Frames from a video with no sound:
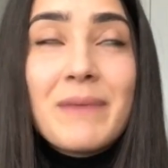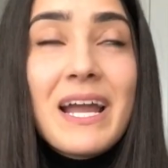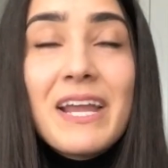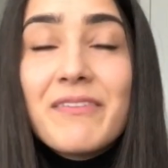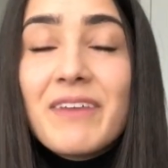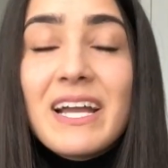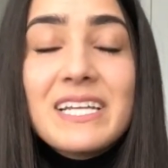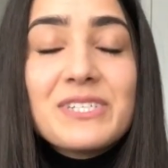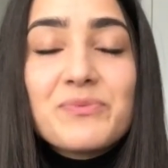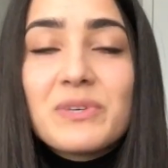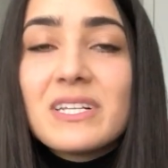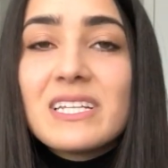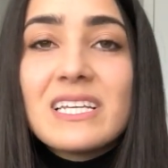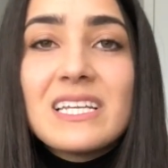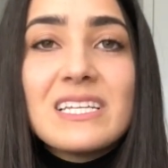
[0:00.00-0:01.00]
My advice
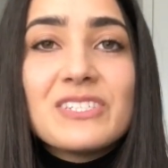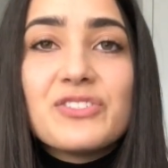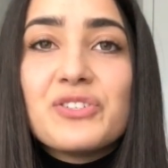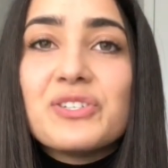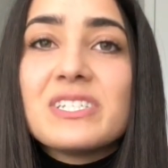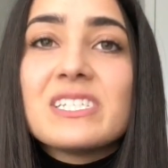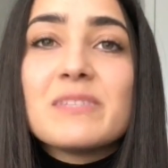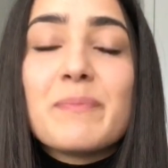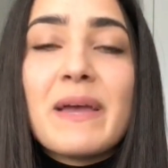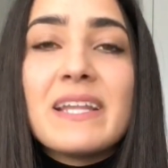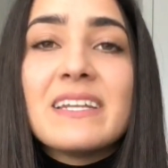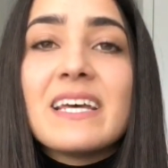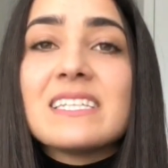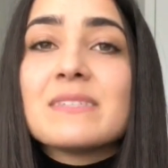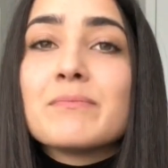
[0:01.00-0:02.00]
really is to just
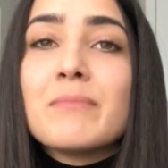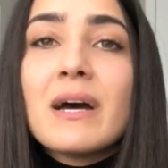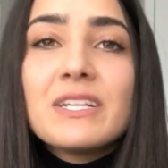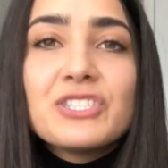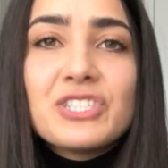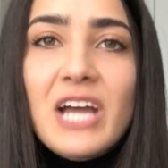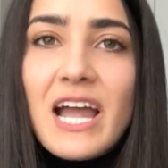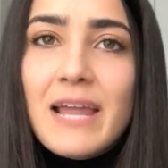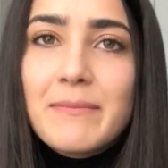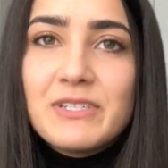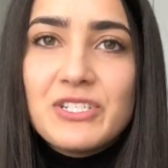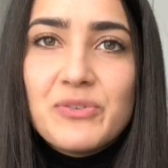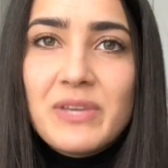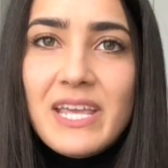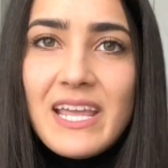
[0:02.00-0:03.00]
spend as much time
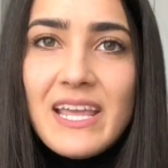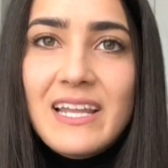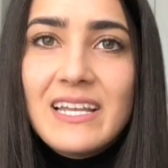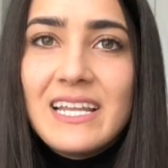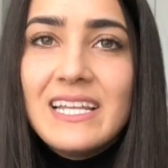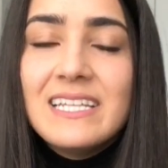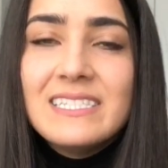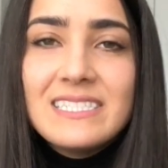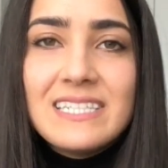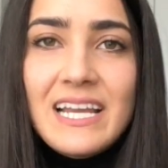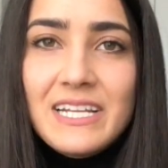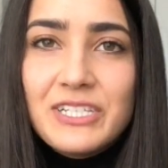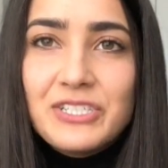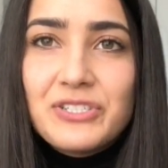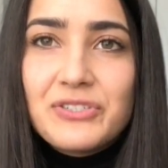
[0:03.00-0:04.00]
as you can in
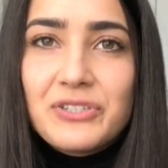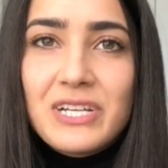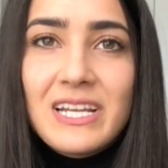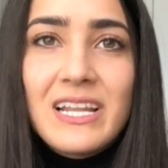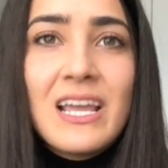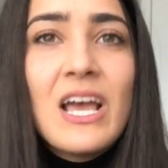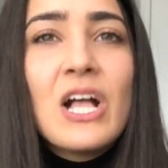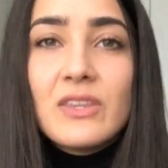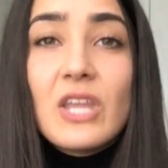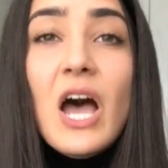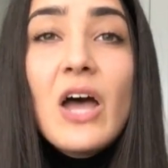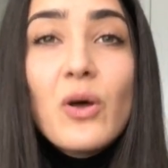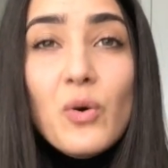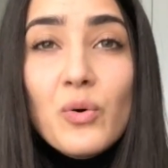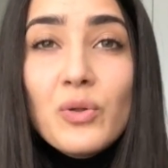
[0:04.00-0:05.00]
dentistry,
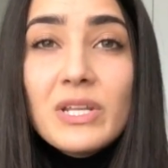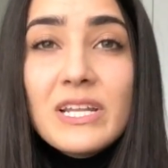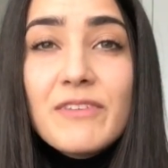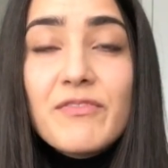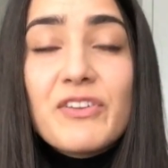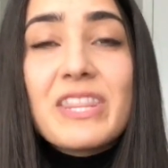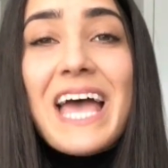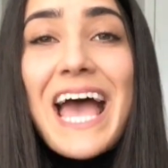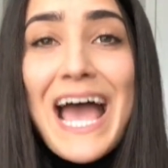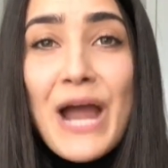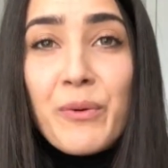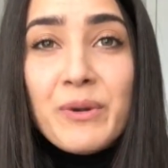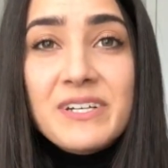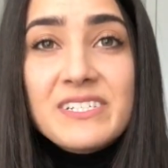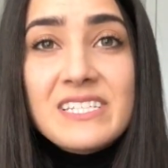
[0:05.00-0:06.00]
not only for the
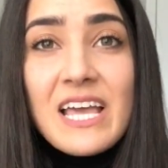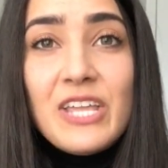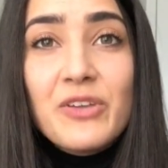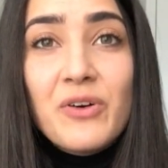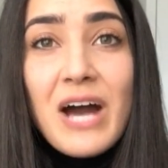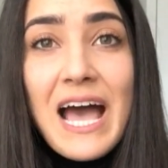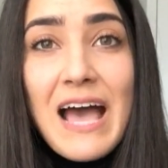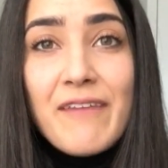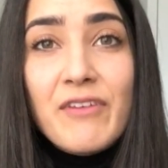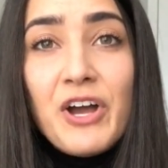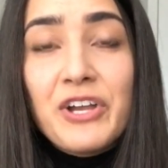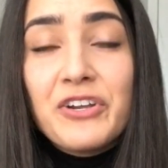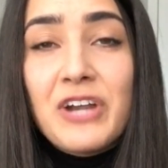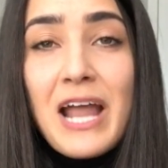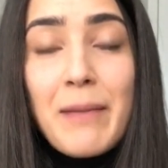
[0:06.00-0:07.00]
hours that you'll have
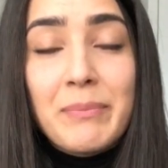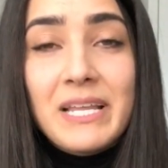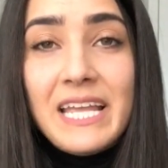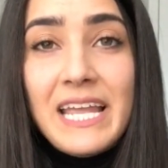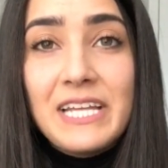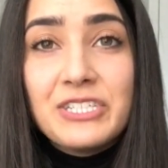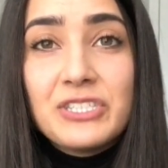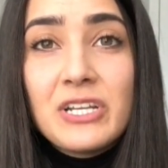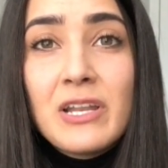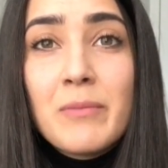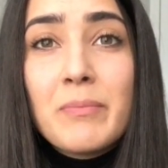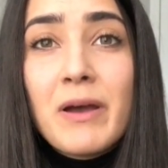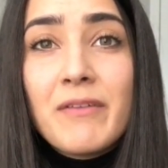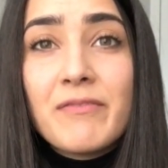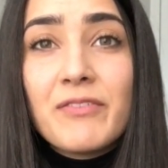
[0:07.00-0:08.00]
on your application,
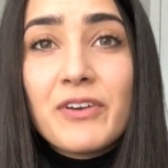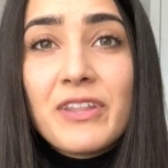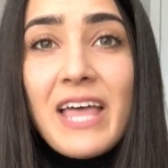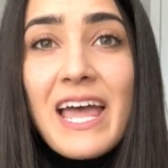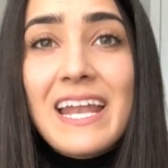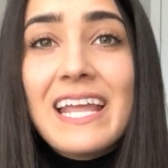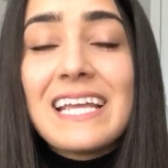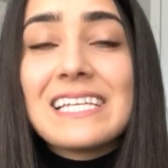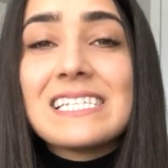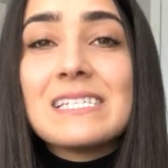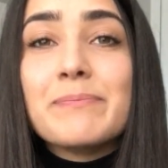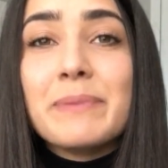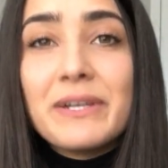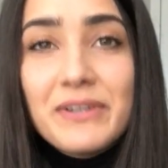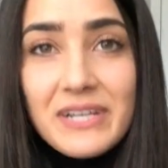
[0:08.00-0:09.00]
but for that
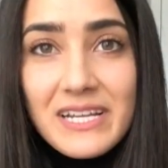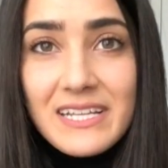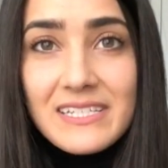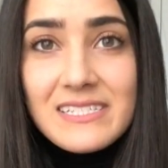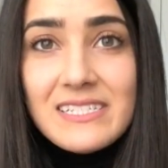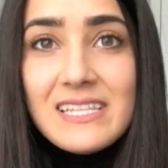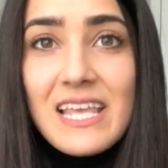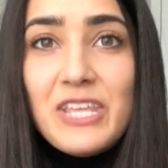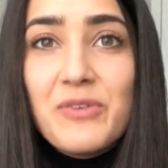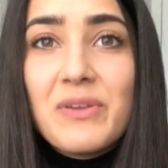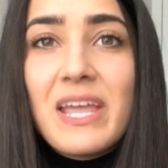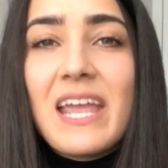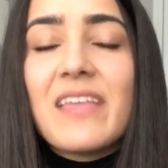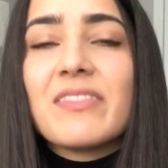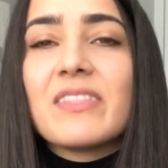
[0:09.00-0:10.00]
experience that you
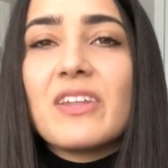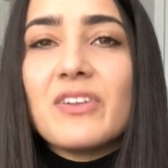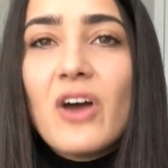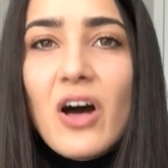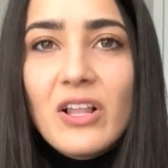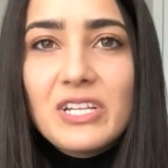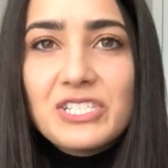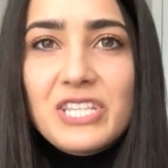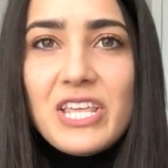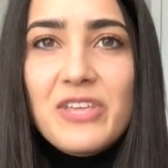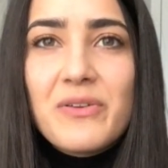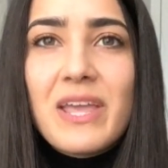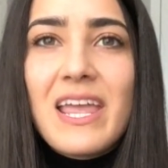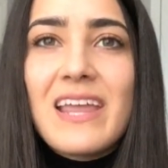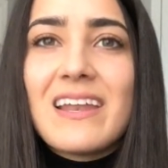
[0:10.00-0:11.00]
gain, the knowledge that you
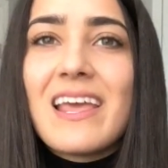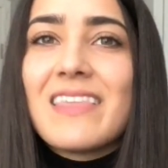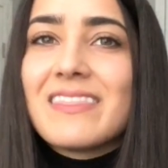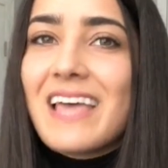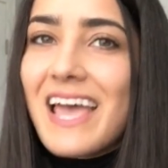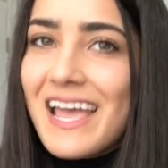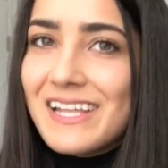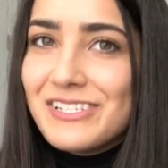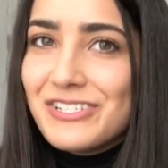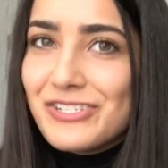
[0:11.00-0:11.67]
gain, and the head